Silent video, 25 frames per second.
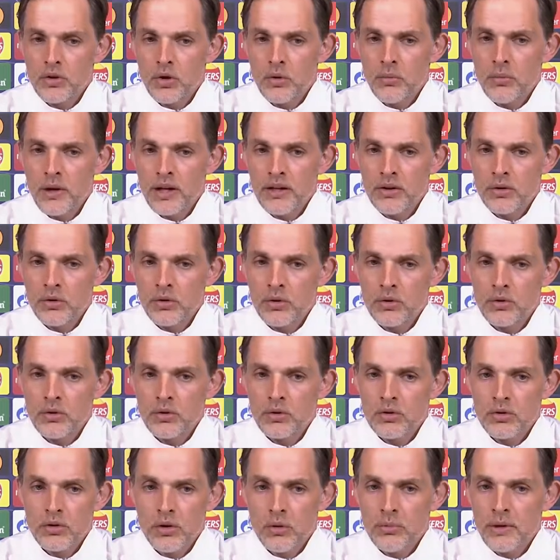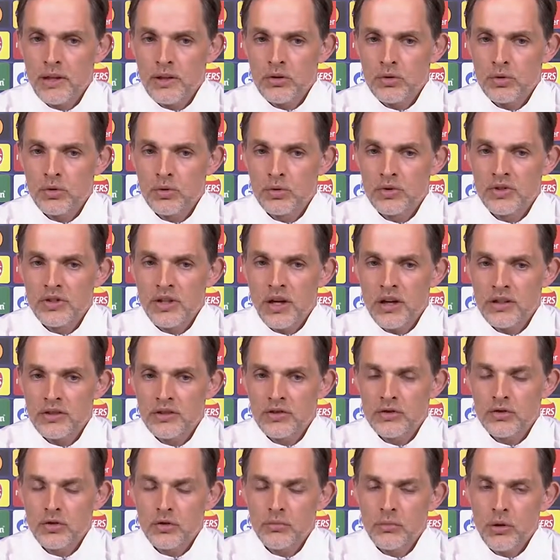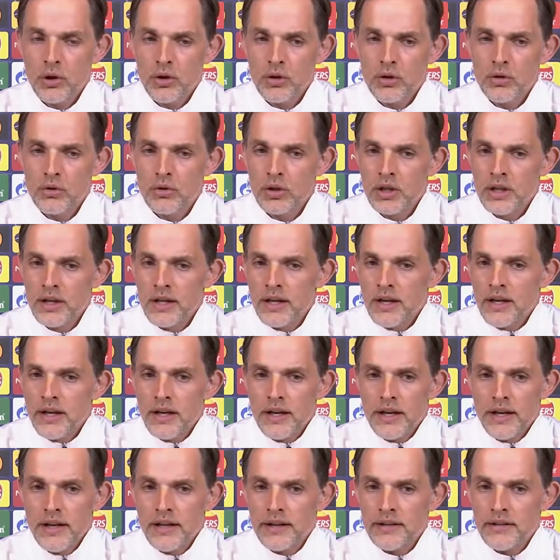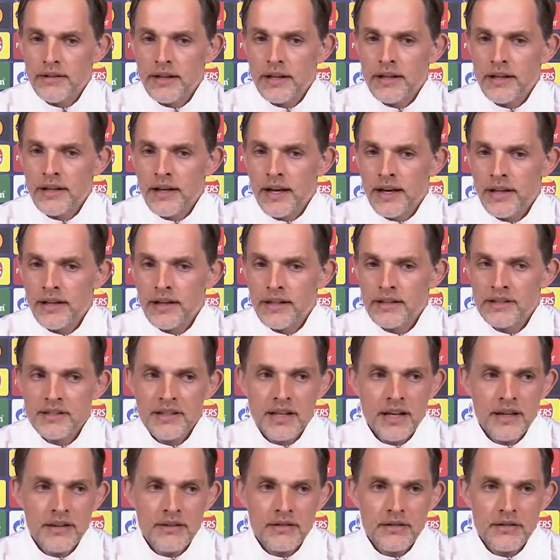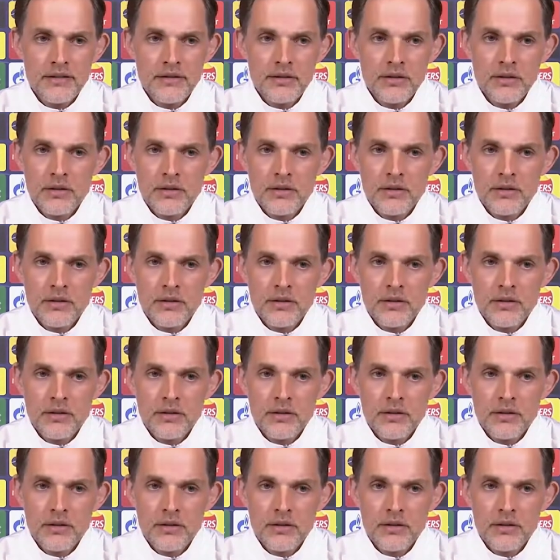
no matter who starts tomorrow, and like I said,